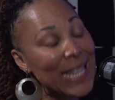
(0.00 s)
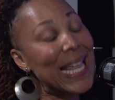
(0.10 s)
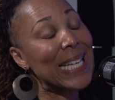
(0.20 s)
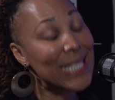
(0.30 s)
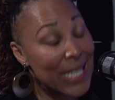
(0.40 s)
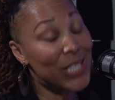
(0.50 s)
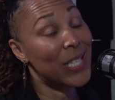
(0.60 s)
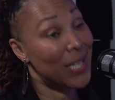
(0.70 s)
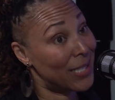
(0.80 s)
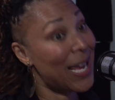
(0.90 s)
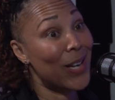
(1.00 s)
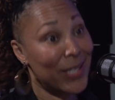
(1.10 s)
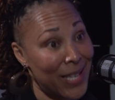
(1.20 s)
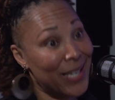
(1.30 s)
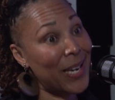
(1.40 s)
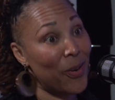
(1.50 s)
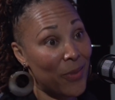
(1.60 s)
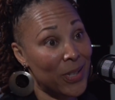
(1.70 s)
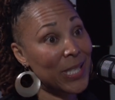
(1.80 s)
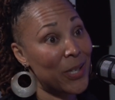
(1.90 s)
that's teaching us how to take care of
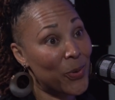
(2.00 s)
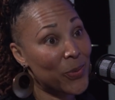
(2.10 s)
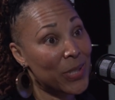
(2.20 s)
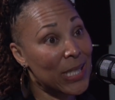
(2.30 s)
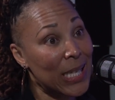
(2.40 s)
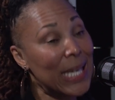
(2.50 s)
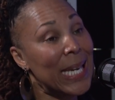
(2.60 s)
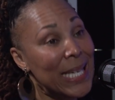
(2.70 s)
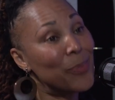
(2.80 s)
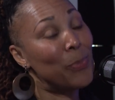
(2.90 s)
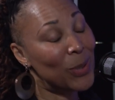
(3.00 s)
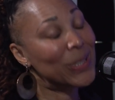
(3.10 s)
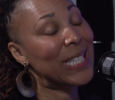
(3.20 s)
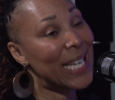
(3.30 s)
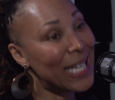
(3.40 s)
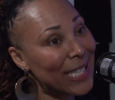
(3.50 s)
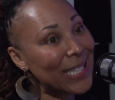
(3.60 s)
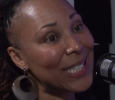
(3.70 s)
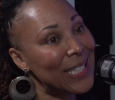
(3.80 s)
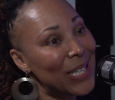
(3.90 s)
ourselves. It's built
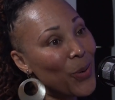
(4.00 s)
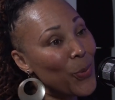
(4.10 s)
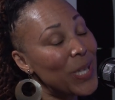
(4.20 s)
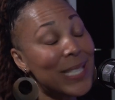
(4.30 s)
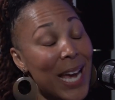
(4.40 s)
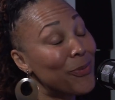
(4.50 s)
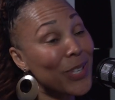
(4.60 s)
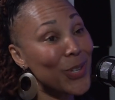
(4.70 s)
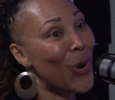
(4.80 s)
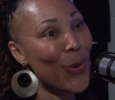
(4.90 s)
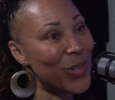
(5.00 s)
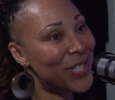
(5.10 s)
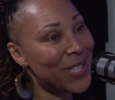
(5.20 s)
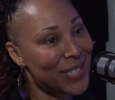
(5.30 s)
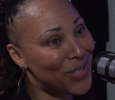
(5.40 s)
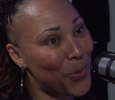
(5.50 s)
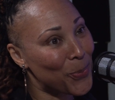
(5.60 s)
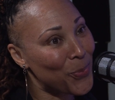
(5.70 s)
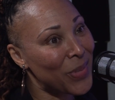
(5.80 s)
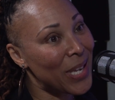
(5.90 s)
in. We just have to know the
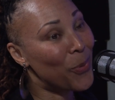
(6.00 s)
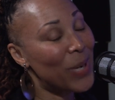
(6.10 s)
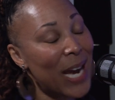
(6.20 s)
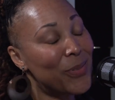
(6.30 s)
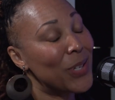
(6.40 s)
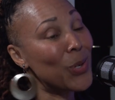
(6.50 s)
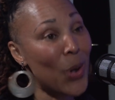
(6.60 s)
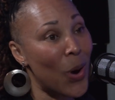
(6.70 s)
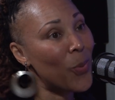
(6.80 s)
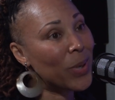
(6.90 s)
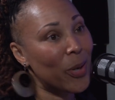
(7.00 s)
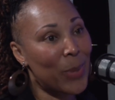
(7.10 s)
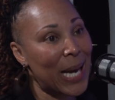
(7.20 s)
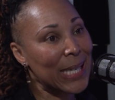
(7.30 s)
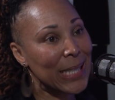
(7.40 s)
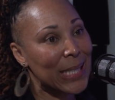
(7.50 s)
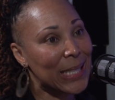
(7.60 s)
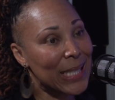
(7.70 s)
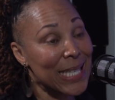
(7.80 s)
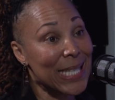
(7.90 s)
system, and we have to know what our
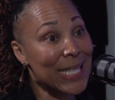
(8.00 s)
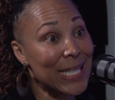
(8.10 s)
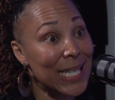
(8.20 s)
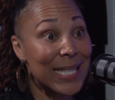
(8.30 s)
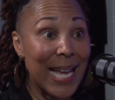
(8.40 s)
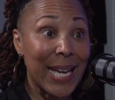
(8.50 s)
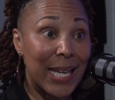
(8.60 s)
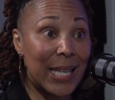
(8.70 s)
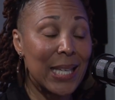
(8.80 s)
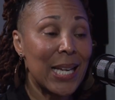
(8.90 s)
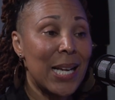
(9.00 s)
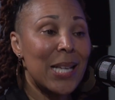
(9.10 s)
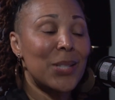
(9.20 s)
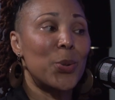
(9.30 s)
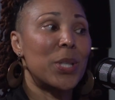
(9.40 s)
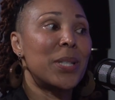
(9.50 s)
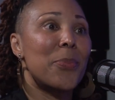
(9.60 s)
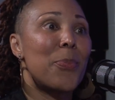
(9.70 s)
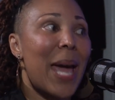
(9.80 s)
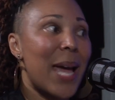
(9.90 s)
body is saying. So just
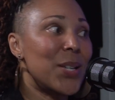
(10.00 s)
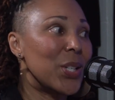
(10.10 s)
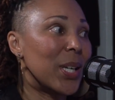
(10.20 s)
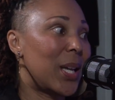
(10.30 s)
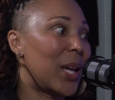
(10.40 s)
imagine